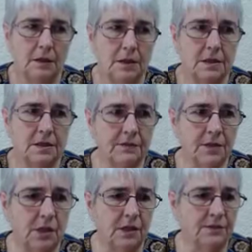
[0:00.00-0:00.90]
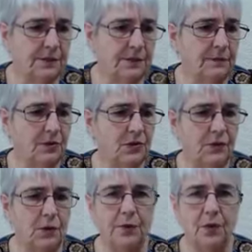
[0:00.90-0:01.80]
Sometimes people's
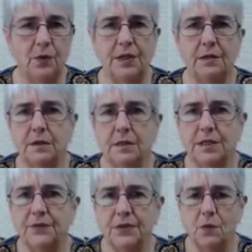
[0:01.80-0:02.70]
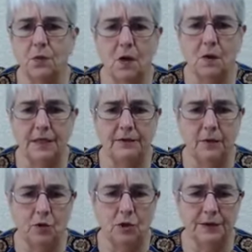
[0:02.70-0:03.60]
viewpoint differs wildly
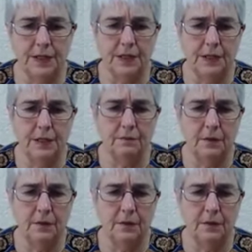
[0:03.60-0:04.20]
from what the